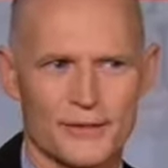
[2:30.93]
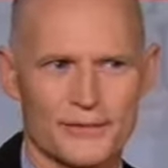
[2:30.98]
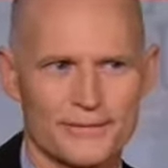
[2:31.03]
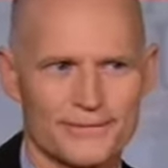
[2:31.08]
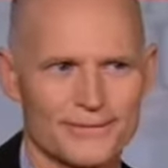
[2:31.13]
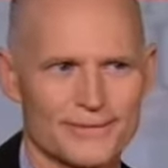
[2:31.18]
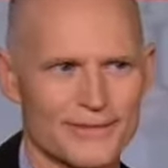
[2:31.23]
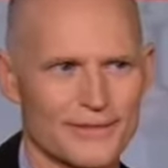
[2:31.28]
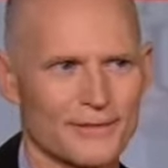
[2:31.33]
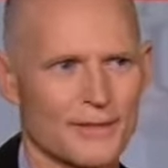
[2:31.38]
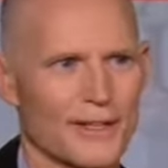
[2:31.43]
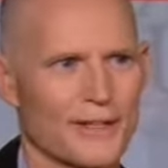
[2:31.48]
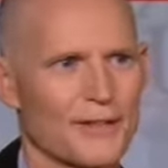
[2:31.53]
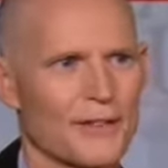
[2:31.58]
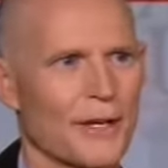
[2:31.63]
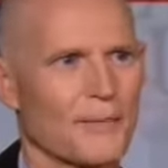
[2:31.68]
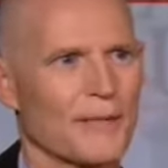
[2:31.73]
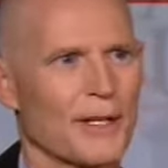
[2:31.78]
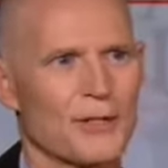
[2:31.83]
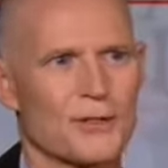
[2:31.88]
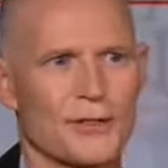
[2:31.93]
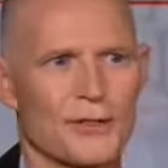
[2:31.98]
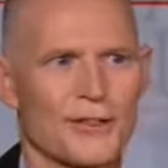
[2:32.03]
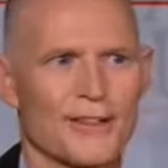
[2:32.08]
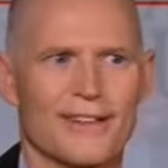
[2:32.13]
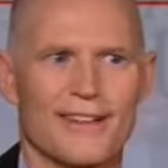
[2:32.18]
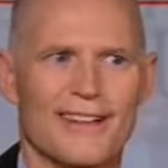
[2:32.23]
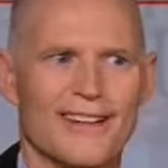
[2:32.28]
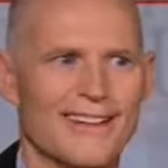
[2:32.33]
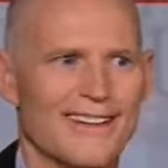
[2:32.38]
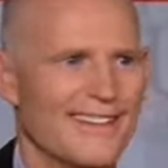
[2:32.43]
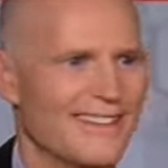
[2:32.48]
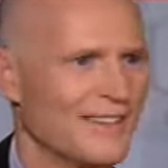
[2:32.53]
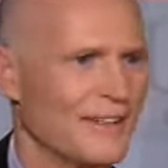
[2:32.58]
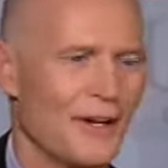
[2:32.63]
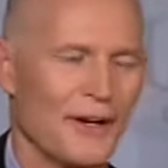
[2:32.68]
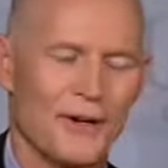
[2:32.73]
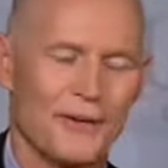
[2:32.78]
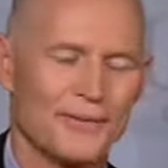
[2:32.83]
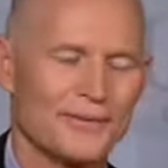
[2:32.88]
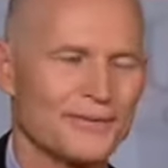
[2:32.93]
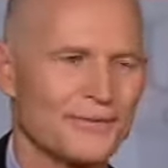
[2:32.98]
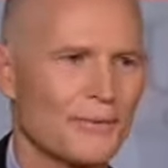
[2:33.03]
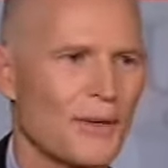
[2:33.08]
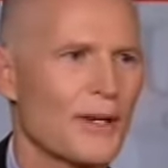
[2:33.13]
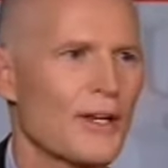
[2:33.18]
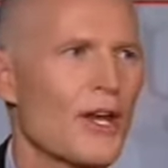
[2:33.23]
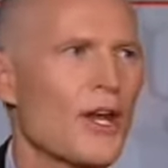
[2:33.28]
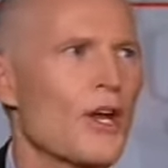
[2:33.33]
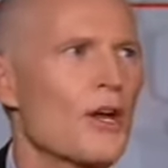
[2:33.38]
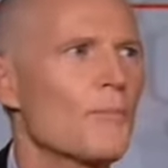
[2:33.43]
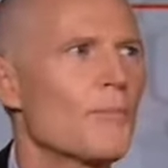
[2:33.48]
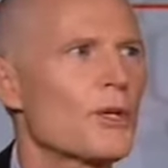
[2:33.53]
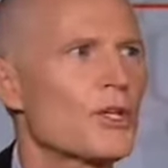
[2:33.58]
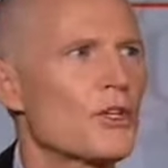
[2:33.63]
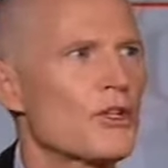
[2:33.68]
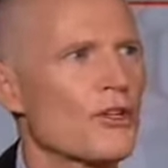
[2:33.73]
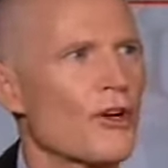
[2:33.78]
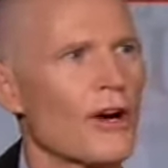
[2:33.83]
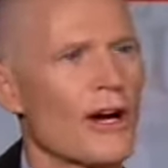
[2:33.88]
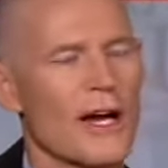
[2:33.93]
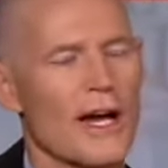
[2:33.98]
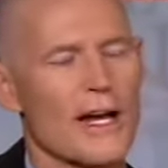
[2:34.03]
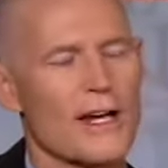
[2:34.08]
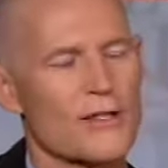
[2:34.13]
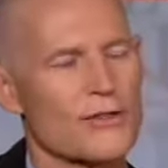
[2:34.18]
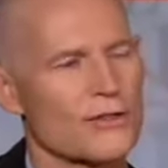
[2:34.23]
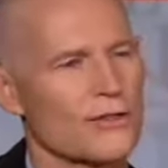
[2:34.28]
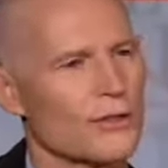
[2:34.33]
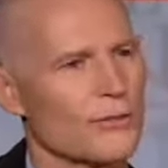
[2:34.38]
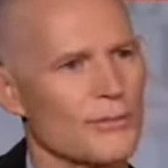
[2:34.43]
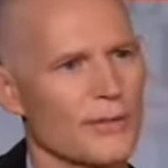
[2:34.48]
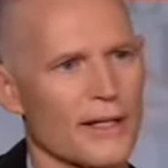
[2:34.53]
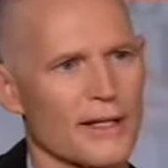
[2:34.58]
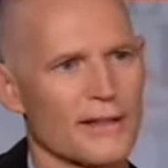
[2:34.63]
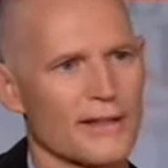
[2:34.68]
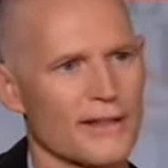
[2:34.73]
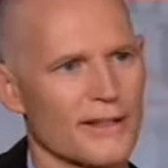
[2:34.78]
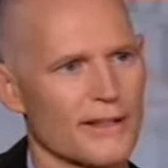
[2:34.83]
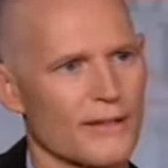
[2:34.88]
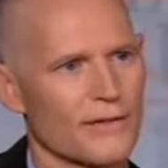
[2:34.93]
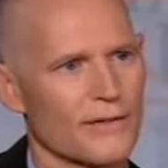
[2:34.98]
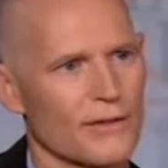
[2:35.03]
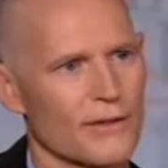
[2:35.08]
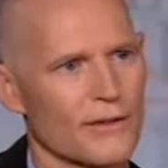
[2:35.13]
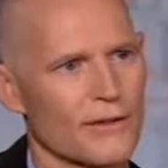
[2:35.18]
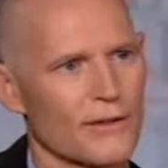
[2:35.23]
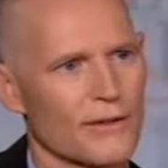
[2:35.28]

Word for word: So I'm not, I'm not haven't sure. figured that out no. yet. But but you know, I assume that it,